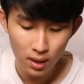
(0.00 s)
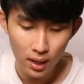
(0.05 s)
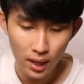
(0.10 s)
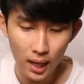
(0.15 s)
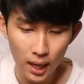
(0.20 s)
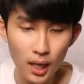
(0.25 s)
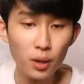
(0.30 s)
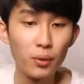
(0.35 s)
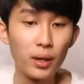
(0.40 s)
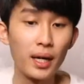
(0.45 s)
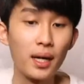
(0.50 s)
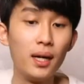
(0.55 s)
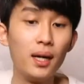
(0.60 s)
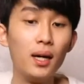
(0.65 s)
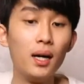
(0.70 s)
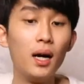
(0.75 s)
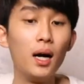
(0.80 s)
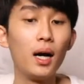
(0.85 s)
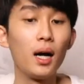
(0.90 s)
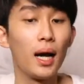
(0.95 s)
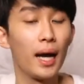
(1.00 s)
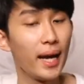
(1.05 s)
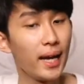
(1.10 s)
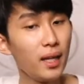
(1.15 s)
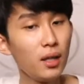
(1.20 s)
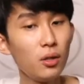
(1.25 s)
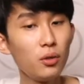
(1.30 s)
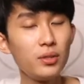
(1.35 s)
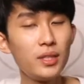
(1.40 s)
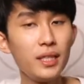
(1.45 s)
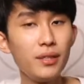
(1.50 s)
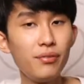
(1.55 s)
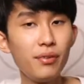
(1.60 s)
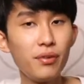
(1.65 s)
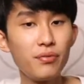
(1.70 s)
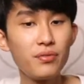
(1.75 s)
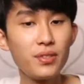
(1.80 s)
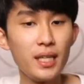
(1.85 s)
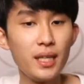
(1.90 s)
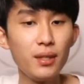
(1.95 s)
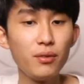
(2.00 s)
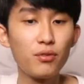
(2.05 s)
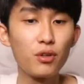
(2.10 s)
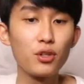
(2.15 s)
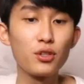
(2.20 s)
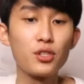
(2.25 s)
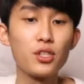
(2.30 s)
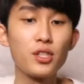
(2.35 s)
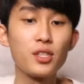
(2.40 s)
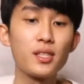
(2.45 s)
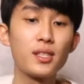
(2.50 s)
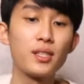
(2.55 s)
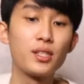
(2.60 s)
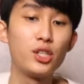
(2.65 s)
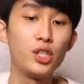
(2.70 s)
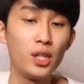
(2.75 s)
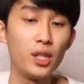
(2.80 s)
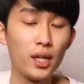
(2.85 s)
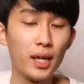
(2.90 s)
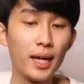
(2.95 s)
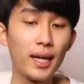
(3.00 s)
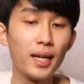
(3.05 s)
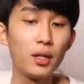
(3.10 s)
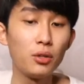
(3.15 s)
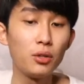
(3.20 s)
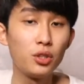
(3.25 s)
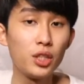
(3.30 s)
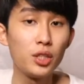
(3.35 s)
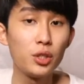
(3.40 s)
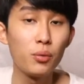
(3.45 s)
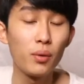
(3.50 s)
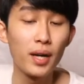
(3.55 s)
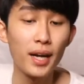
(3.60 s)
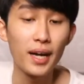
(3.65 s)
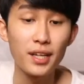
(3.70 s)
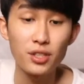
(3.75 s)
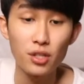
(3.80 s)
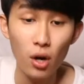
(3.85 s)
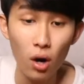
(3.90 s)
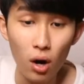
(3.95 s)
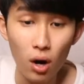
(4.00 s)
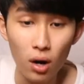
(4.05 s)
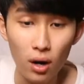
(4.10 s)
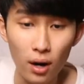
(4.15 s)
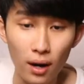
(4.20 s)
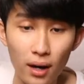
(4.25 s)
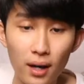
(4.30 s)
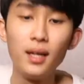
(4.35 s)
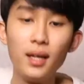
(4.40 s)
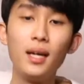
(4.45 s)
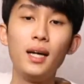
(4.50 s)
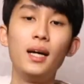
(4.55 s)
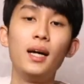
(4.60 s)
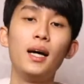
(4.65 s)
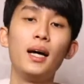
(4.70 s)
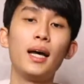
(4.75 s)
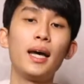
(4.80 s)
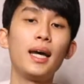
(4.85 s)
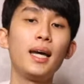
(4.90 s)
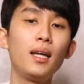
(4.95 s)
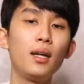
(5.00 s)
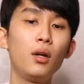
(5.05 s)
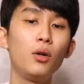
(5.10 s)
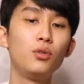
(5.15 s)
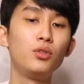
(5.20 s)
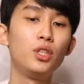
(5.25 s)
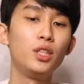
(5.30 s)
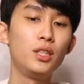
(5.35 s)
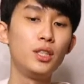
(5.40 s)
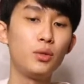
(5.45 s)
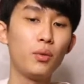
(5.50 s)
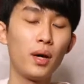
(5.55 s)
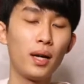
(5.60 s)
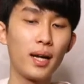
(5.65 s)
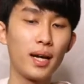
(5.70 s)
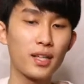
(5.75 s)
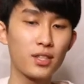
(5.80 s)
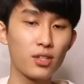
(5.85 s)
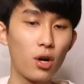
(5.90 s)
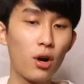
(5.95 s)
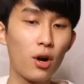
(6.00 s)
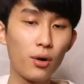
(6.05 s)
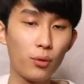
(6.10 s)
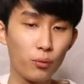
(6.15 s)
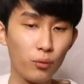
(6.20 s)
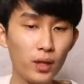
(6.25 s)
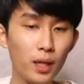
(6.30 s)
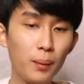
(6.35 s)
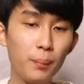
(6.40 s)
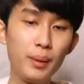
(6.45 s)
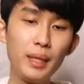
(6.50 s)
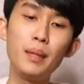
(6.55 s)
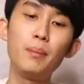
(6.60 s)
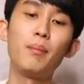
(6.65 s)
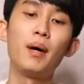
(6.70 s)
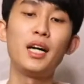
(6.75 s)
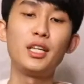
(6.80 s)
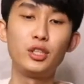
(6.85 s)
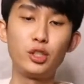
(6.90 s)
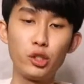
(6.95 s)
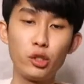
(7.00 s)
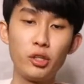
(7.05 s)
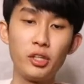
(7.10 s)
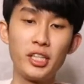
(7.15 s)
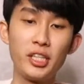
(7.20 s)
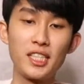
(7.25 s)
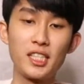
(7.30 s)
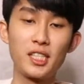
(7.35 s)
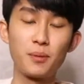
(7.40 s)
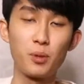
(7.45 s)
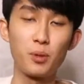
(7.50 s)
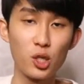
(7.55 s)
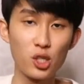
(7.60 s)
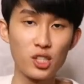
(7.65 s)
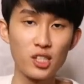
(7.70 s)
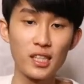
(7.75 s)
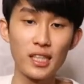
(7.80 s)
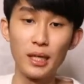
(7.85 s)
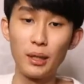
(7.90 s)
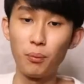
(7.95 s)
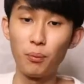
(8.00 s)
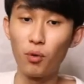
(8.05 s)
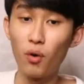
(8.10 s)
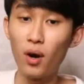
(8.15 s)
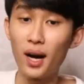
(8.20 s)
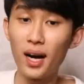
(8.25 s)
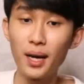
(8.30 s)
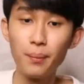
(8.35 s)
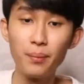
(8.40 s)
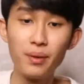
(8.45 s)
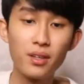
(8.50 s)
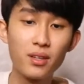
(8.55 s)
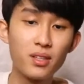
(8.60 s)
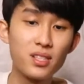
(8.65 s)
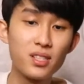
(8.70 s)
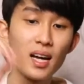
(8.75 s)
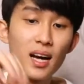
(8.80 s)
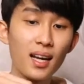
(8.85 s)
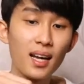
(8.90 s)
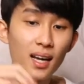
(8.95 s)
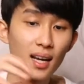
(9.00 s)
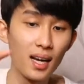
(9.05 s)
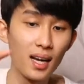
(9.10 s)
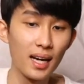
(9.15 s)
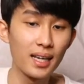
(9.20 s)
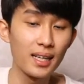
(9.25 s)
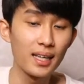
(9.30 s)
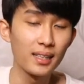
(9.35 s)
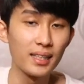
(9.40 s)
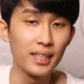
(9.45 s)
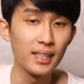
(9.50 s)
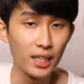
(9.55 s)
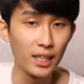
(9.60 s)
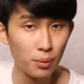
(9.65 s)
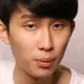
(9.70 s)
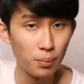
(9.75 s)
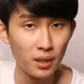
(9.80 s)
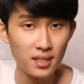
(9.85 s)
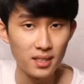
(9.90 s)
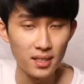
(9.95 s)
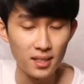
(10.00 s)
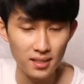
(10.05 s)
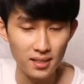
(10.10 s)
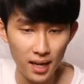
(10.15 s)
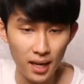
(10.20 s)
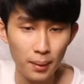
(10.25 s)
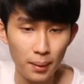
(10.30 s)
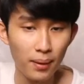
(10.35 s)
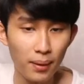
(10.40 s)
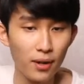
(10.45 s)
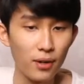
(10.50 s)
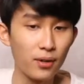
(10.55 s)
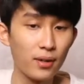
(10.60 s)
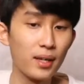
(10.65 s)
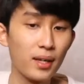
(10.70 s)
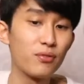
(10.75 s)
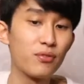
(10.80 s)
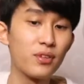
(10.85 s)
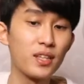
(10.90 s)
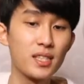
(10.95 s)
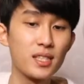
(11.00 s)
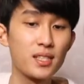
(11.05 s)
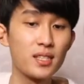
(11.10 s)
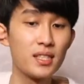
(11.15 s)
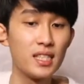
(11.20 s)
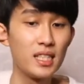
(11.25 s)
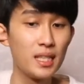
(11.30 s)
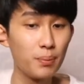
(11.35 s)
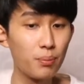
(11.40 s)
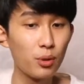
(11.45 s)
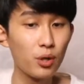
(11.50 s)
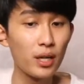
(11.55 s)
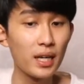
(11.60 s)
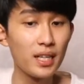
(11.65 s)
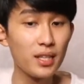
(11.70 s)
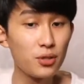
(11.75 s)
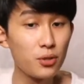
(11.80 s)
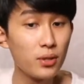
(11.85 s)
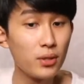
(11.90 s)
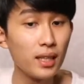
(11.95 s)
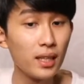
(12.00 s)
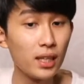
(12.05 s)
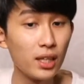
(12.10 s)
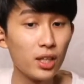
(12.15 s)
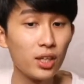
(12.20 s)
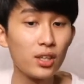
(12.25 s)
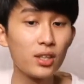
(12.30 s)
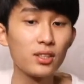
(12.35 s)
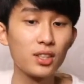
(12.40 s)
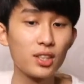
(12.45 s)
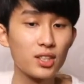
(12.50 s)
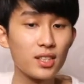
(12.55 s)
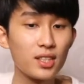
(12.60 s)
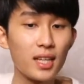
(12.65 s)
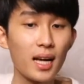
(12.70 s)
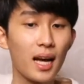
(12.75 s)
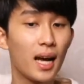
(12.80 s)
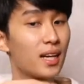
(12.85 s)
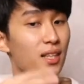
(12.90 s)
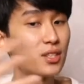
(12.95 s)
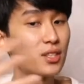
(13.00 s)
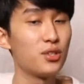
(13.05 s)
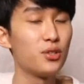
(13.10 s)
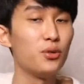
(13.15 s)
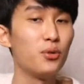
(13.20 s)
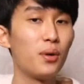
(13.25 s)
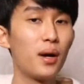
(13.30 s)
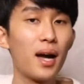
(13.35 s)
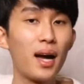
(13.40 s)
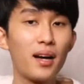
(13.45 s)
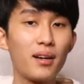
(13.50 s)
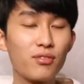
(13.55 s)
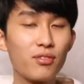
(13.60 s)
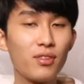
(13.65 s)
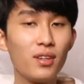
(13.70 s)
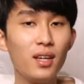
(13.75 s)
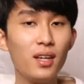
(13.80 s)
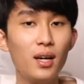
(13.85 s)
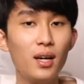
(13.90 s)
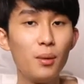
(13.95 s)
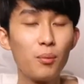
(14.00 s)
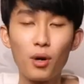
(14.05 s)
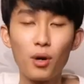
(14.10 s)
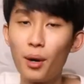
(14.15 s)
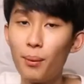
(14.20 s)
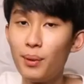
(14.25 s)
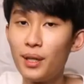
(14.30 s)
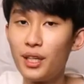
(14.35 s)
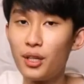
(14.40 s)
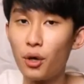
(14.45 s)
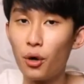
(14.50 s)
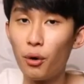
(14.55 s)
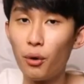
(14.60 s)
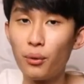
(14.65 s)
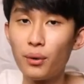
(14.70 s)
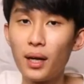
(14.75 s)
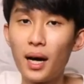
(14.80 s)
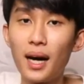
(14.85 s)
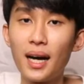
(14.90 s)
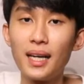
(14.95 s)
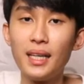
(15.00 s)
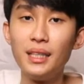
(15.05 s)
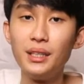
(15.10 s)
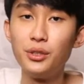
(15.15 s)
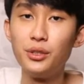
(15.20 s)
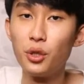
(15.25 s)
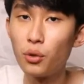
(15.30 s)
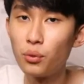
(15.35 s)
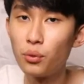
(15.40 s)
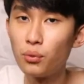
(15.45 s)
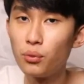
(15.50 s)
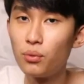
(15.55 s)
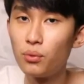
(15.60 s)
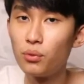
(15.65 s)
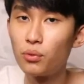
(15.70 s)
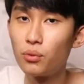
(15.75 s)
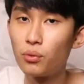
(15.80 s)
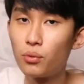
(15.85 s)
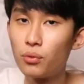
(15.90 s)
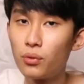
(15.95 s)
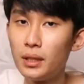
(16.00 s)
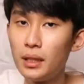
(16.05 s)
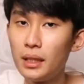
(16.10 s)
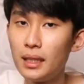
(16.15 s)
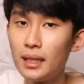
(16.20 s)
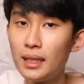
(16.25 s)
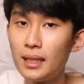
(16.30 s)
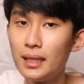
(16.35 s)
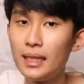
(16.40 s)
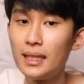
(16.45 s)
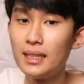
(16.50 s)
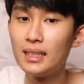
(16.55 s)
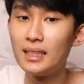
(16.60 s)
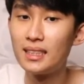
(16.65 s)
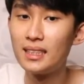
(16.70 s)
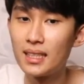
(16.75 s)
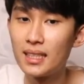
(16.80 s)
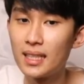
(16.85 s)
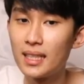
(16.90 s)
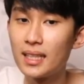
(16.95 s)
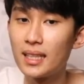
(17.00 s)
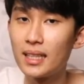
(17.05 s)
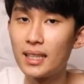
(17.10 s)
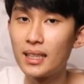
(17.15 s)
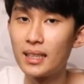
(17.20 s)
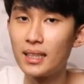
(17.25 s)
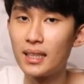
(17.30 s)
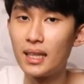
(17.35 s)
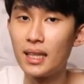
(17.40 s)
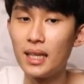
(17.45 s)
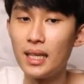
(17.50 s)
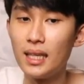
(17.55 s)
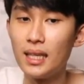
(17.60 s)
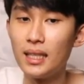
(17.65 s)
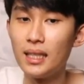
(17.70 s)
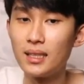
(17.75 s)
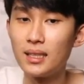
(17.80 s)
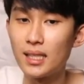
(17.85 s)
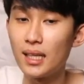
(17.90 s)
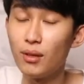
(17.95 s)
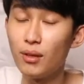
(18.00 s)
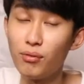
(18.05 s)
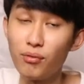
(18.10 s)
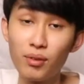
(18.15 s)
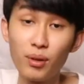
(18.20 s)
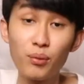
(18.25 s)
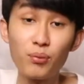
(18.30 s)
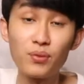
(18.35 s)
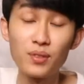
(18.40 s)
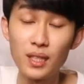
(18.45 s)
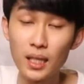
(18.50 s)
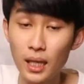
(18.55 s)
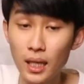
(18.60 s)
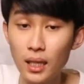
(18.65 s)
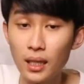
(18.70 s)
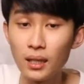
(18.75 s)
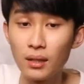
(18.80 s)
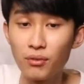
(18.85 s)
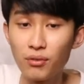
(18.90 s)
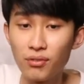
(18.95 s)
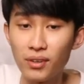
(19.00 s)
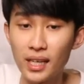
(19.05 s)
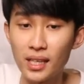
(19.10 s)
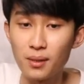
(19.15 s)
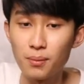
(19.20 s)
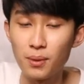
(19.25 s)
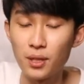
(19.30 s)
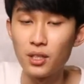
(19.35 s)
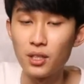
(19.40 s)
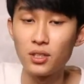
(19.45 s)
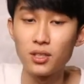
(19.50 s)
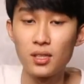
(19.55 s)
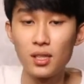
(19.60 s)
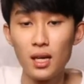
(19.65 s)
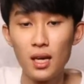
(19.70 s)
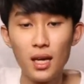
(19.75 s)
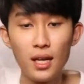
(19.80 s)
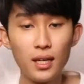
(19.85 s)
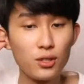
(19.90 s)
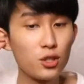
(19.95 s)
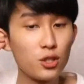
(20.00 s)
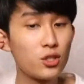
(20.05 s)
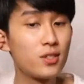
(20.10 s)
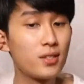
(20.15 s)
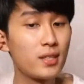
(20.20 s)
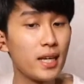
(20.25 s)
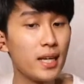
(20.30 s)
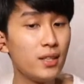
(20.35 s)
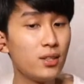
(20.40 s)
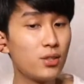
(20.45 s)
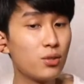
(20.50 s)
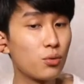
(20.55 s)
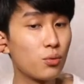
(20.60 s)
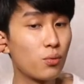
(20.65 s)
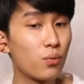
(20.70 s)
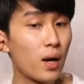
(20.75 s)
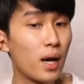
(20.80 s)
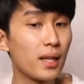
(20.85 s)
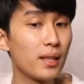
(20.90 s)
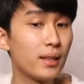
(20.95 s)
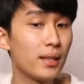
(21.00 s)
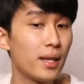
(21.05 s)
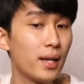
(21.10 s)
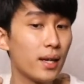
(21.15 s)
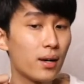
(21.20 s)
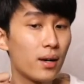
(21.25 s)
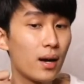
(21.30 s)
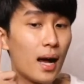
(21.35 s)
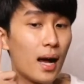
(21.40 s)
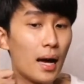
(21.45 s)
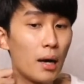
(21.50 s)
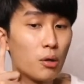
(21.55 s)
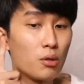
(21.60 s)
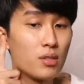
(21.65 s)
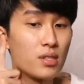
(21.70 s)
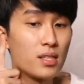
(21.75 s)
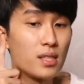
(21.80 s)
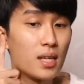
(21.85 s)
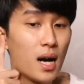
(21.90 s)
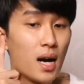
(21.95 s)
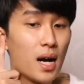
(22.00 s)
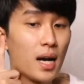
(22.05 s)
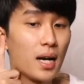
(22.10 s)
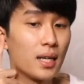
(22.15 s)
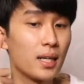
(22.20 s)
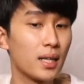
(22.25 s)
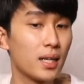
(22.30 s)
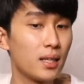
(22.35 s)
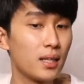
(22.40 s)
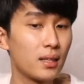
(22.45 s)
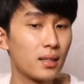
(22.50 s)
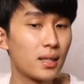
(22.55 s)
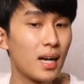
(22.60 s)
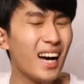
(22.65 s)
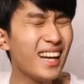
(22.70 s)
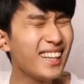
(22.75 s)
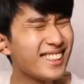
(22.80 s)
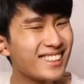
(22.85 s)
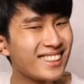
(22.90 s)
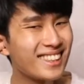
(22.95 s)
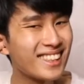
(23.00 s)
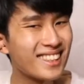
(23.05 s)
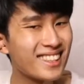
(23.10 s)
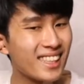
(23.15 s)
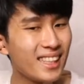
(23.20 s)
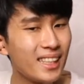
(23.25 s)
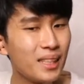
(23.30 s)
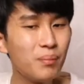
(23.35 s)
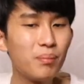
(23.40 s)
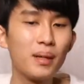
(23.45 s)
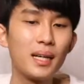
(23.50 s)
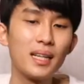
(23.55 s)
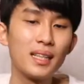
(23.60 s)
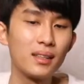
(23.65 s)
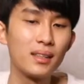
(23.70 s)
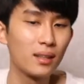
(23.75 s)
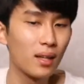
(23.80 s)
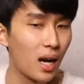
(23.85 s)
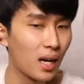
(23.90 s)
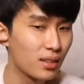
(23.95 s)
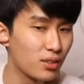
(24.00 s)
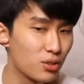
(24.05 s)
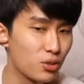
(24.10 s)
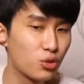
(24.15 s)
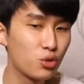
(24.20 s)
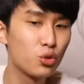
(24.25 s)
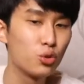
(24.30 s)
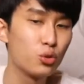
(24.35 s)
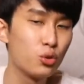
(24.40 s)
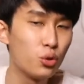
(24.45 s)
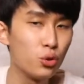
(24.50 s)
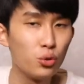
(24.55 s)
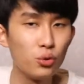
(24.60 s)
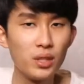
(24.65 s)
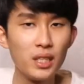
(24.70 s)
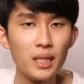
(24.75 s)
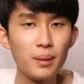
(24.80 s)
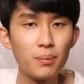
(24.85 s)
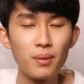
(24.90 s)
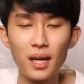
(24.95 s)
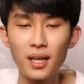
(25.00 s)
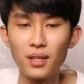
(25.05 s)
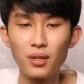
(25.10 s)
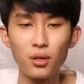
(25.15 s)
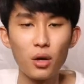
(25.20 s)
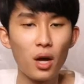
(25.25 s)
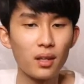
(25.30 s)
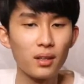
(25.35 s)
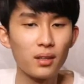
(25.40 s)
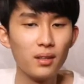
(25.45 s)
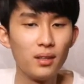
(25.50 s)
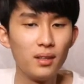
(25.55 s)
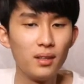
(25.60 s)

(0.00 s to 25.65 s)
Anyway, Halo T15 versus Halo GT1 XR. Halo GT1 XR will be my choice, personally. Why? Because I like the earbuds design better. It fits deeper into the ear, just as you have probably known. I don't really dig the T15 fit because it just stays right there outside and kind of sticks in, but not too deep and not